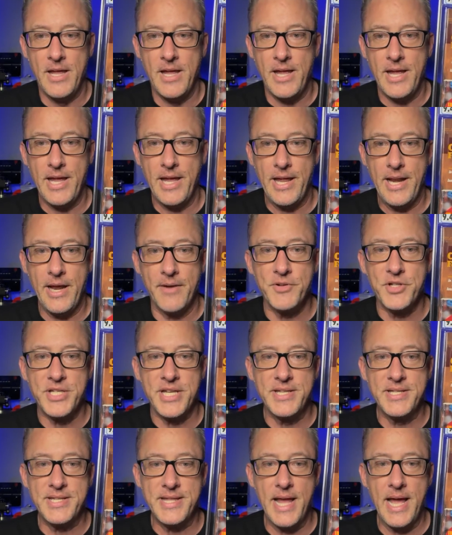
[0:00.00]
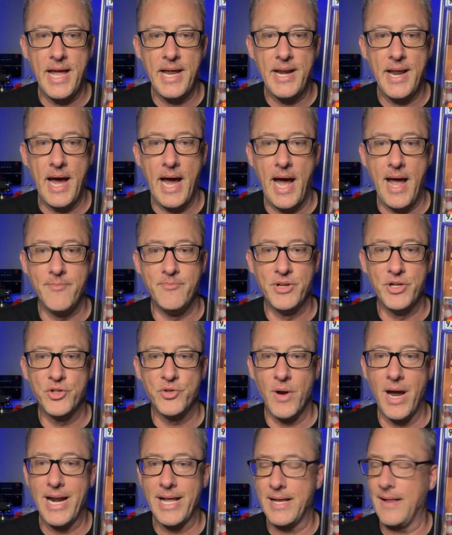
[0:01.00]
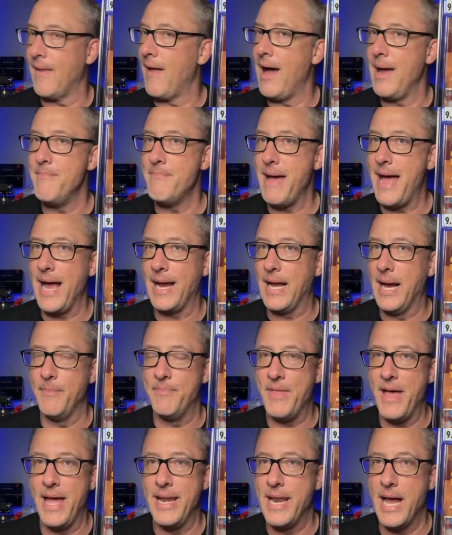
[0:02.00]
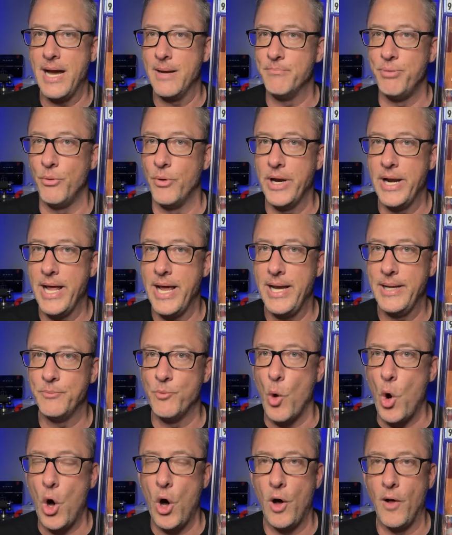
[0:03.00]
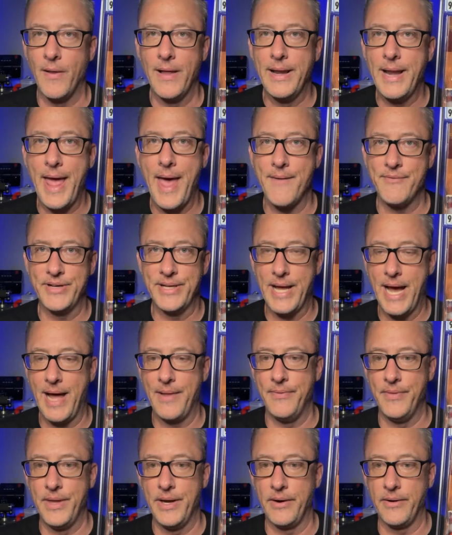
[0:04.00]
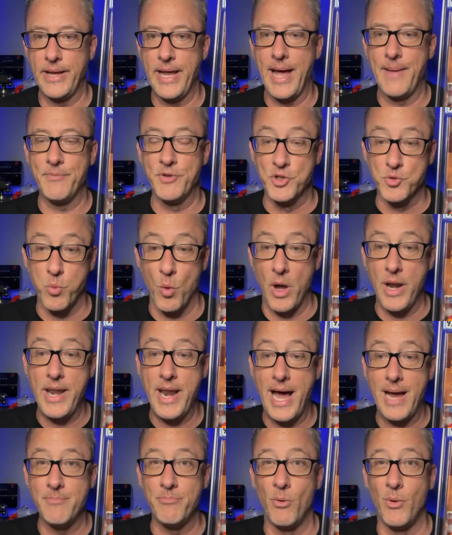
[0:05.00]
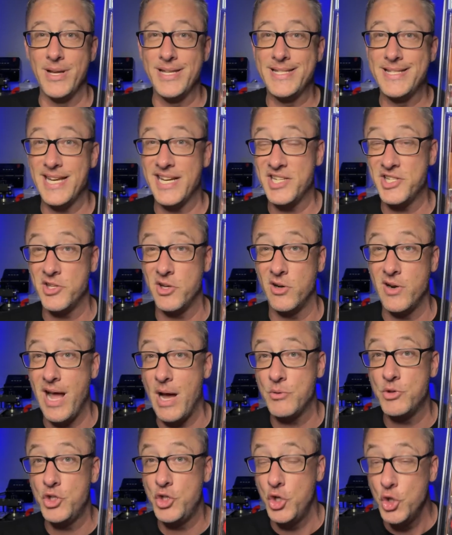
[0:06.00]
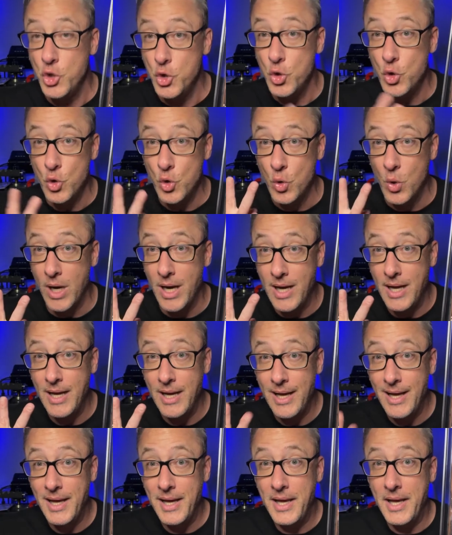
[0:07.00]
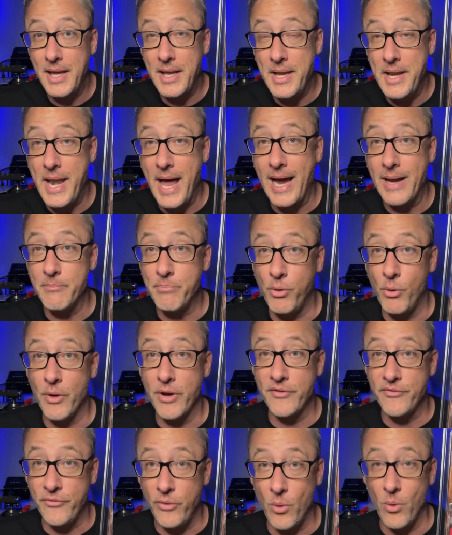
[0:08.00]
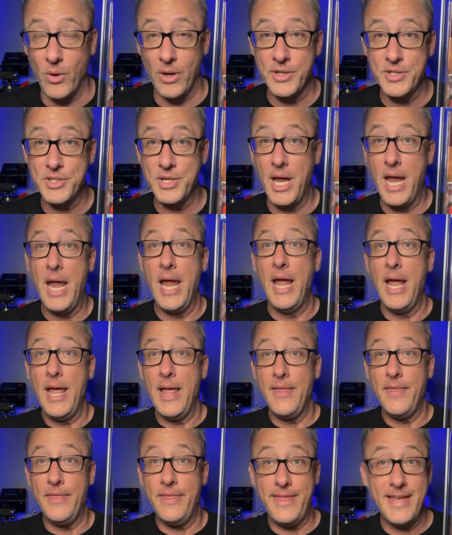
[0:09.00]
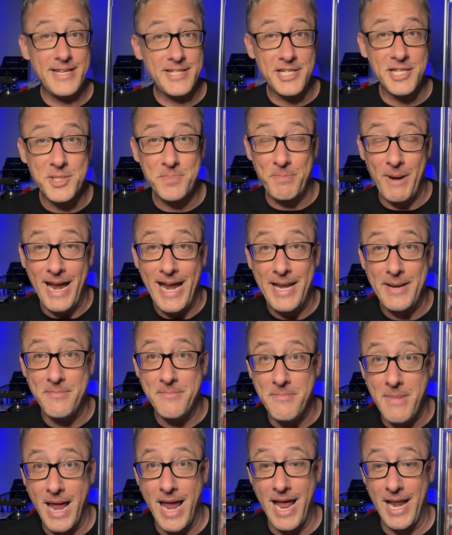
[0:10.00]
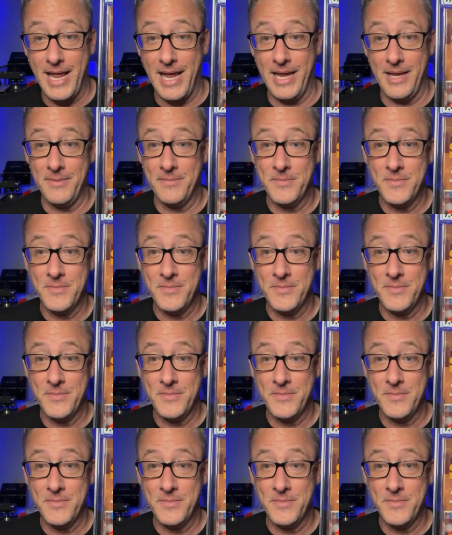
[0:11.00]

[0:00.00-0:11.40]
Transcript: And ever since then, I've been trying to climb back up that 9.8 wall and haven't gotten there yet. There's one 9.6. There are now two 9.4s. This is Peyton Manning.